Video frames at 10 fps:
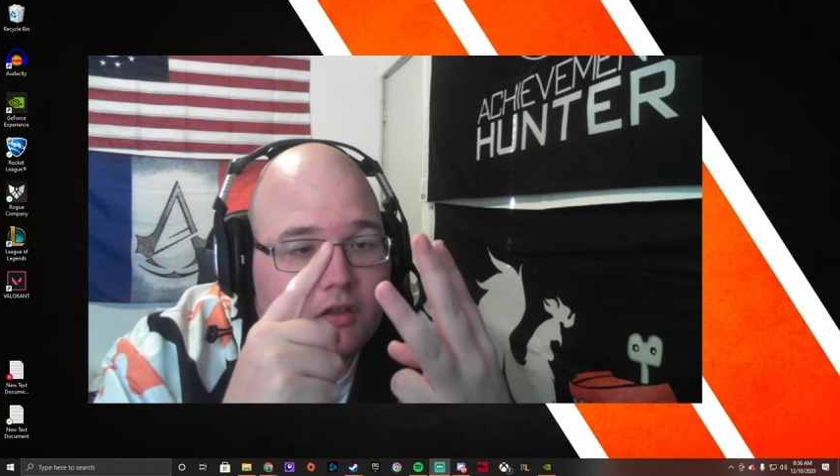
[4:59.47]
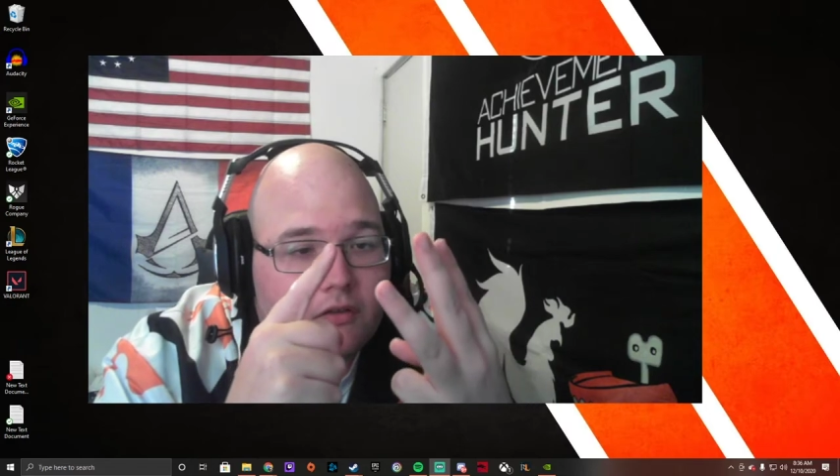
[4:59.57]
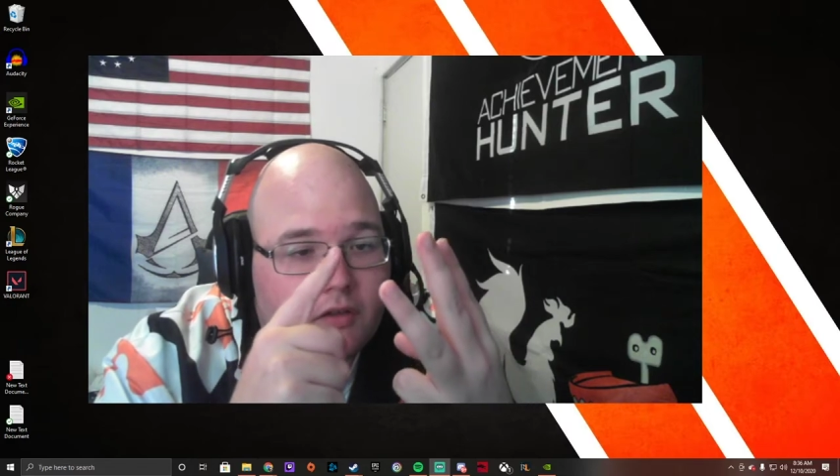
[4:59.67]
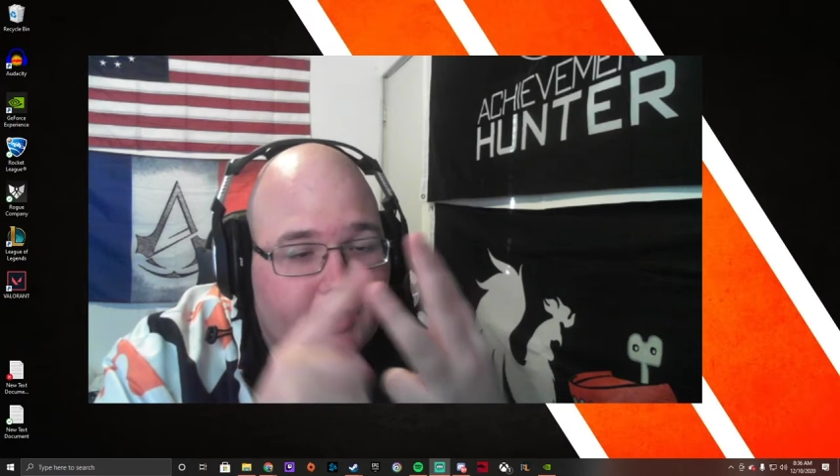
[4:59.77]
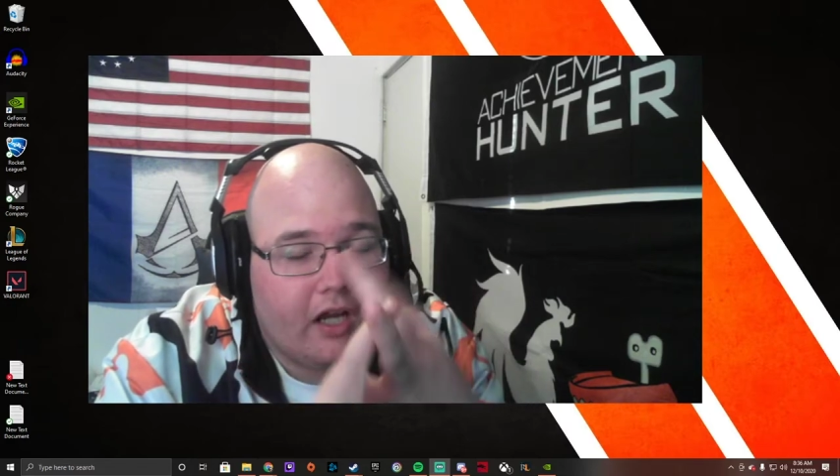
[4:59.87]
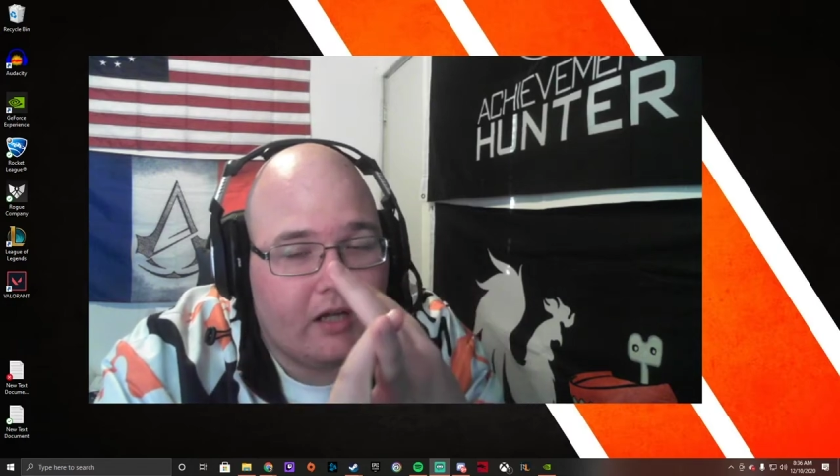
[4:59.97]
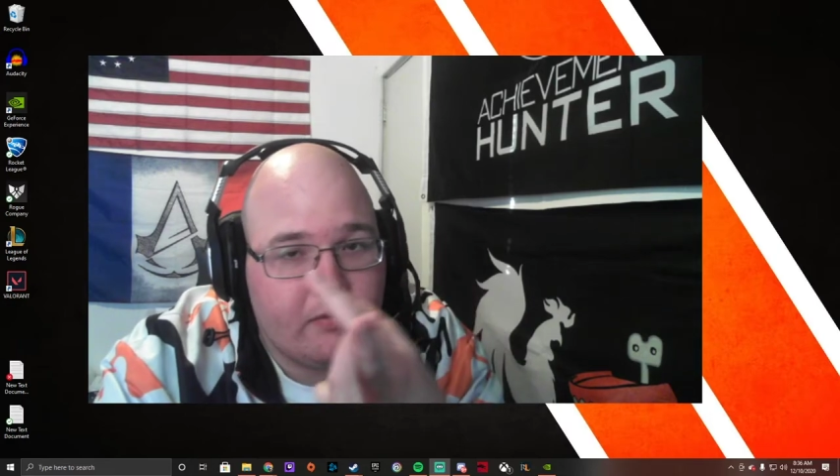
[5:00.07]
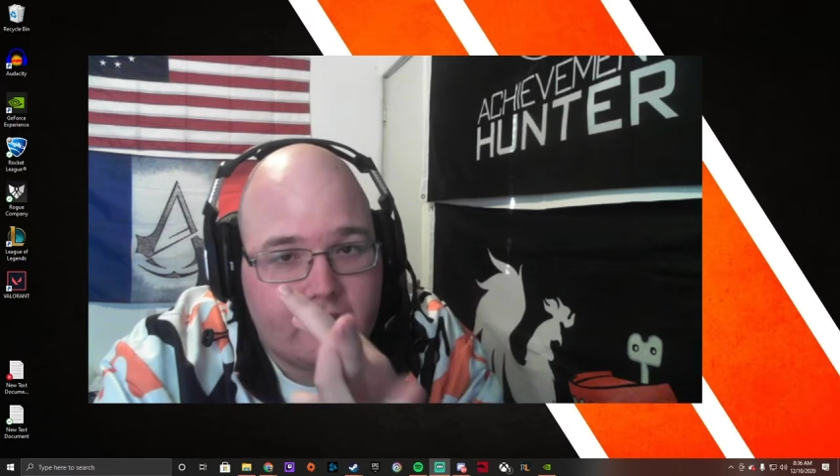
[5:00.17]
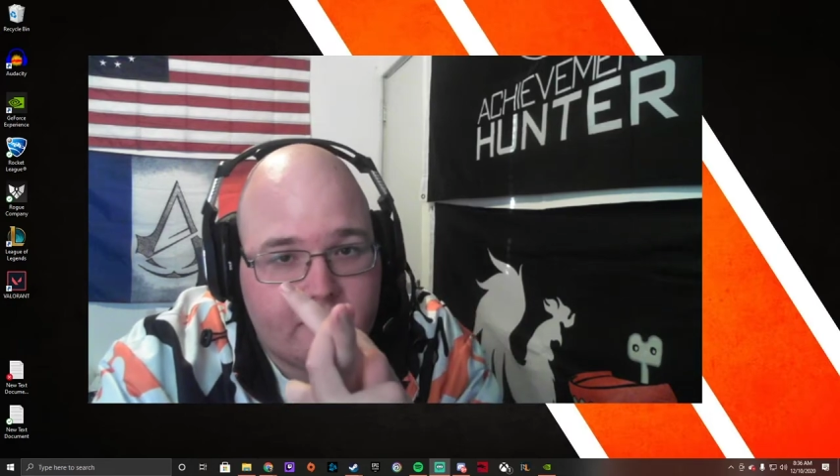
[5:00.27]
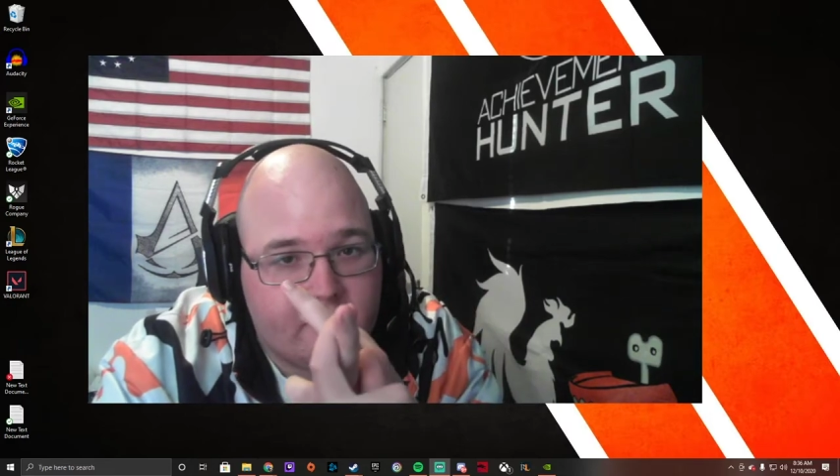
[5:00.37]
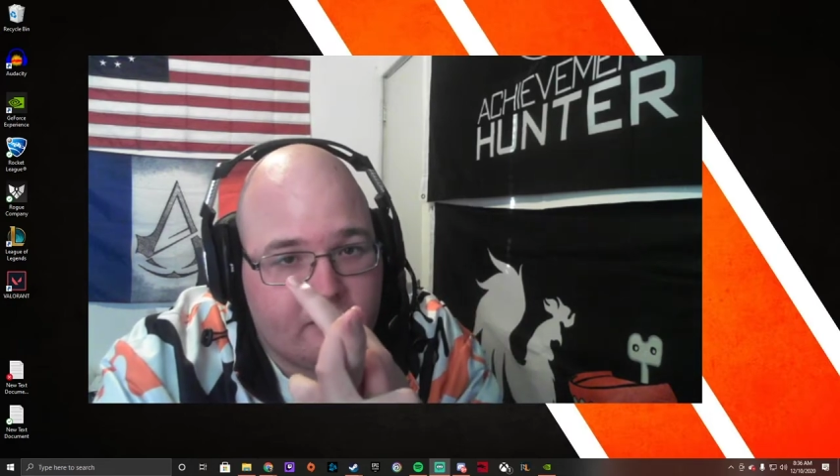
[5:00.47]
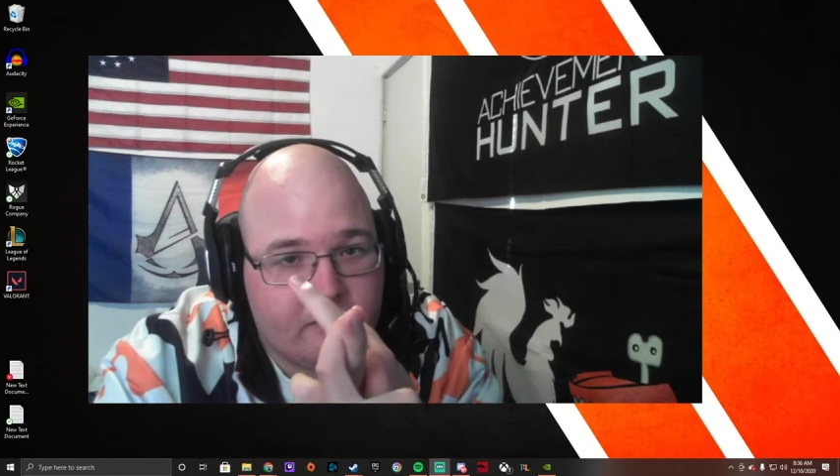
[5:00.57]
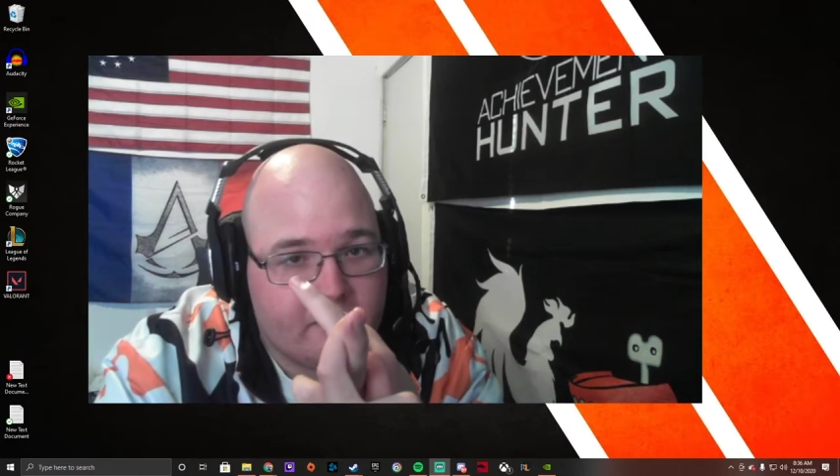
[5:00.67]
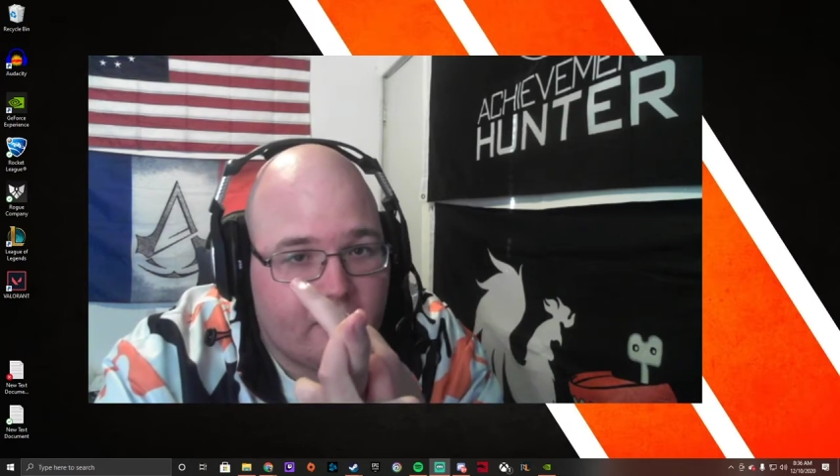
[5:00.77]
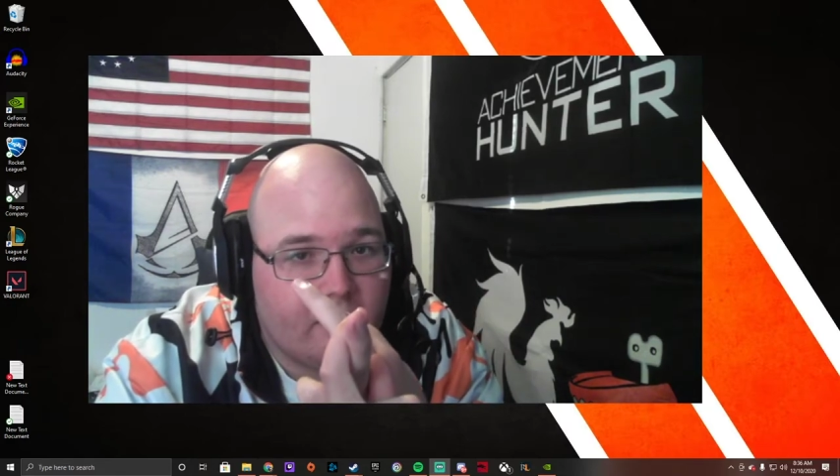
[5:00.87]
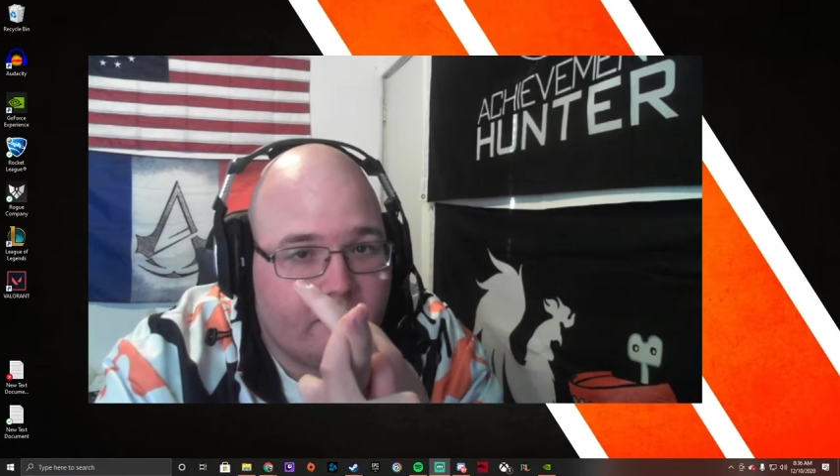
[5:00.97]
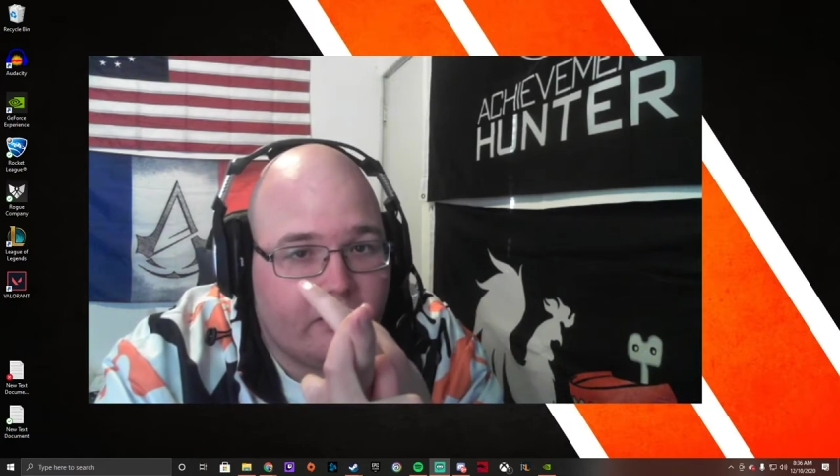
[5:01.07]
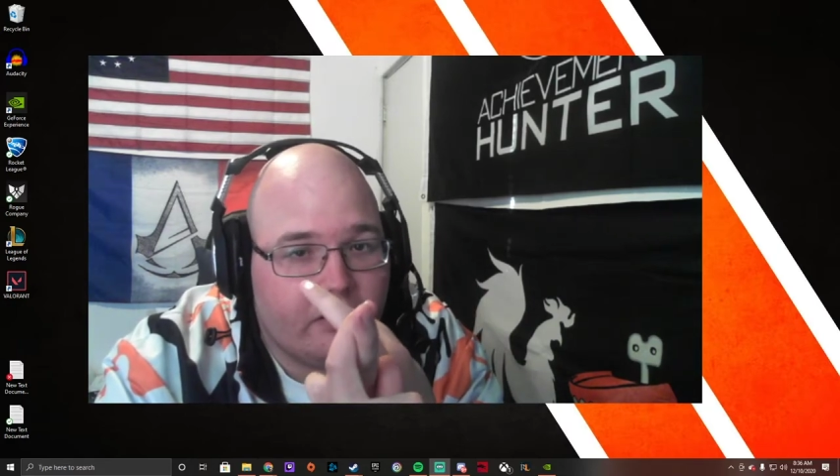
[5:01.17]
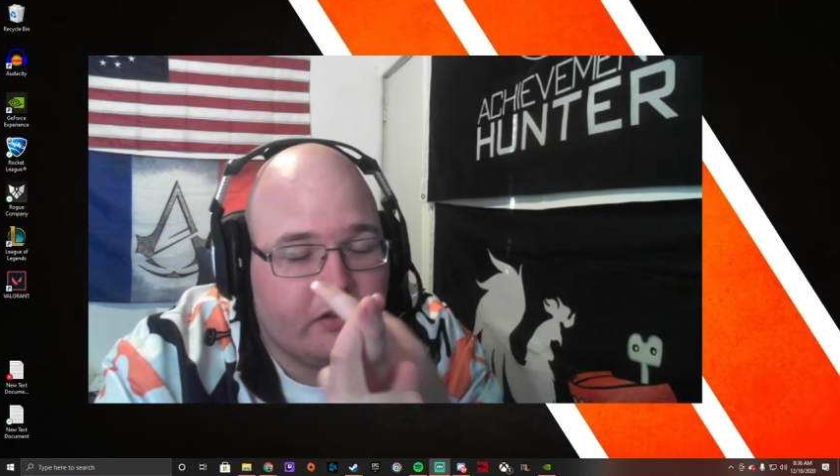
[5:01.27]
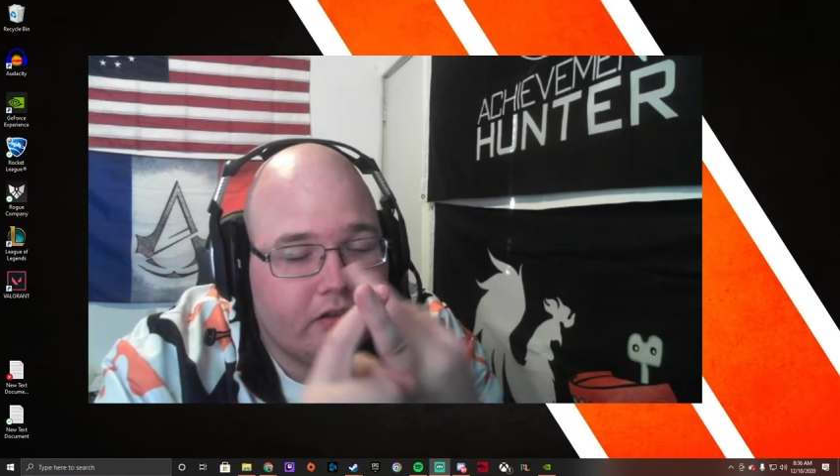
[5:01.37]
The combat system is not
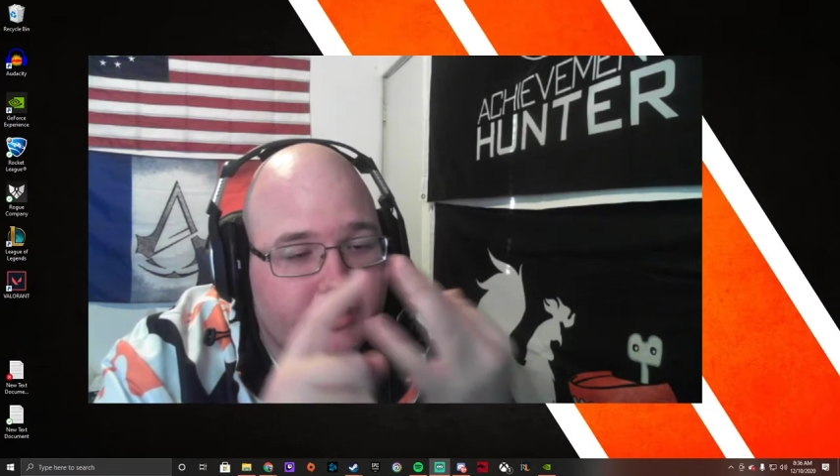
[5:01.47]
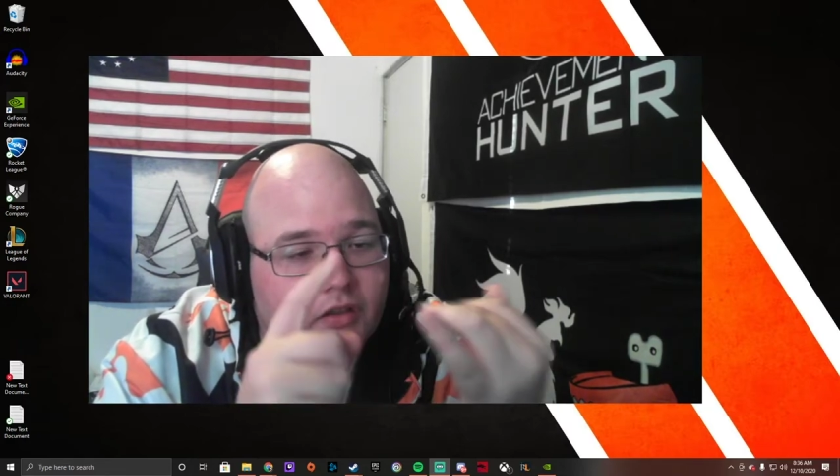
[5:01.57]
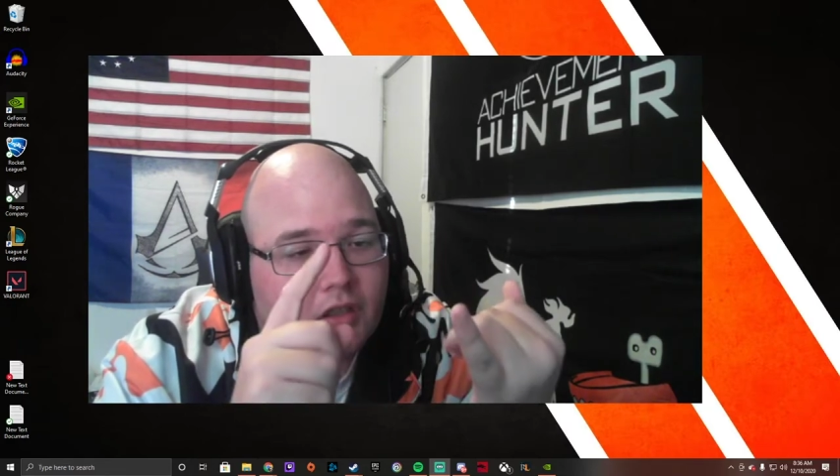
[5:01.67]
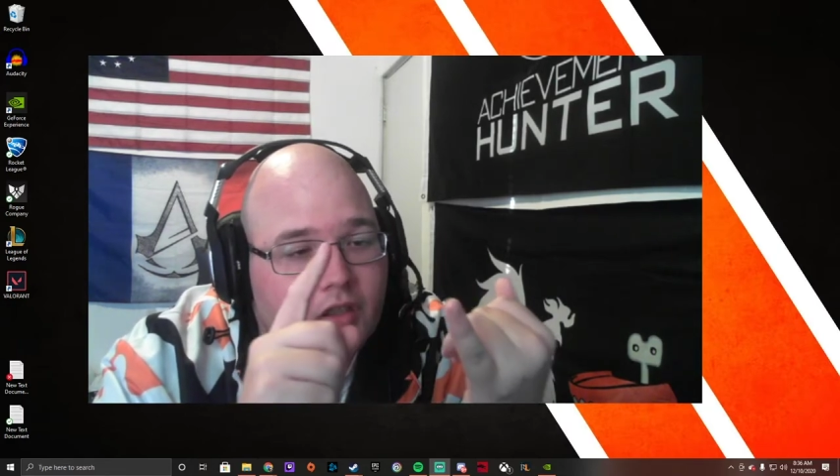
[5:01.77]
very good.